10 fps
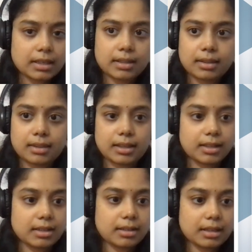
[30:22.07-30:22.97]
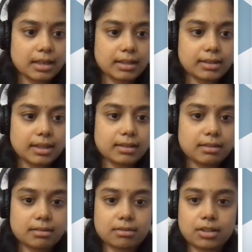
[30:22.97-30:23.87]
and then add that
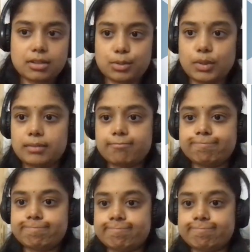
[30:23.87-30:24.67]
here as well.